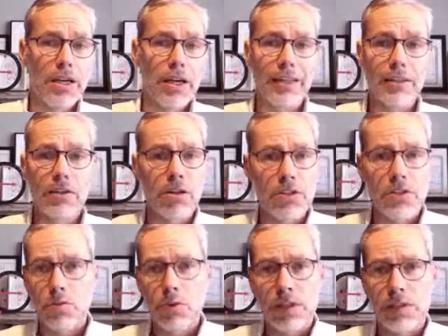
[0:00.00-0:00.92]
And
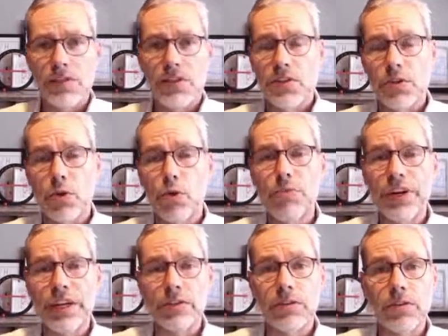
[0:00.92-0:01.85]
costs, well, this is a
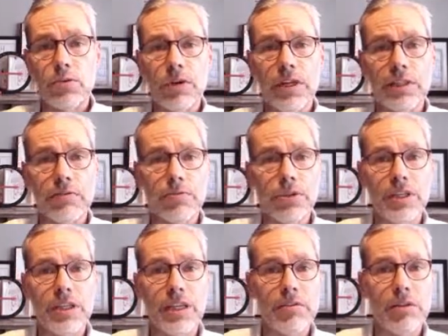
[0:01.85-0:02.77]
no-brainer as well. If we
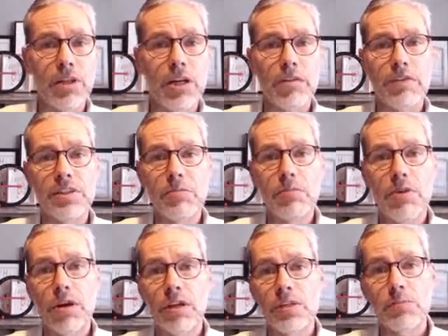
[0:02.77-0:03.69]
give a lot of
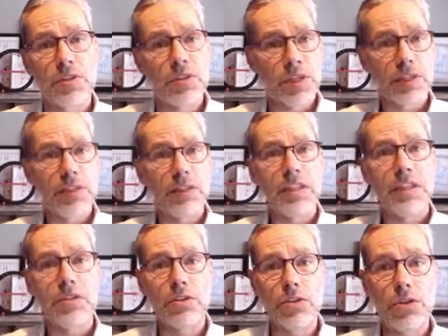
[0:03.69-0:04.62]
antibiotics, particularly
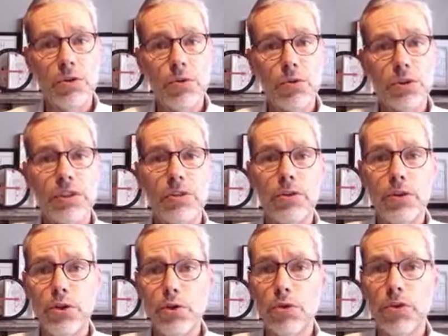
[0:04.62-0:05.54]
the
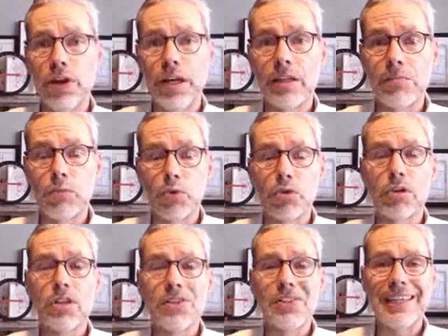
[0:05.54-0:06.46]
newer and more
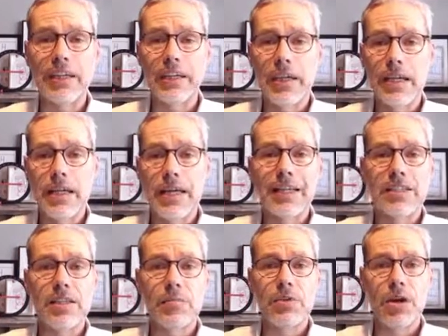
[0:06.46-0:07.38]
costly
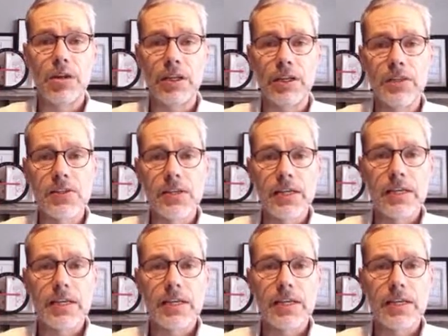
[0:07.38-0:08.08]
antibiotics,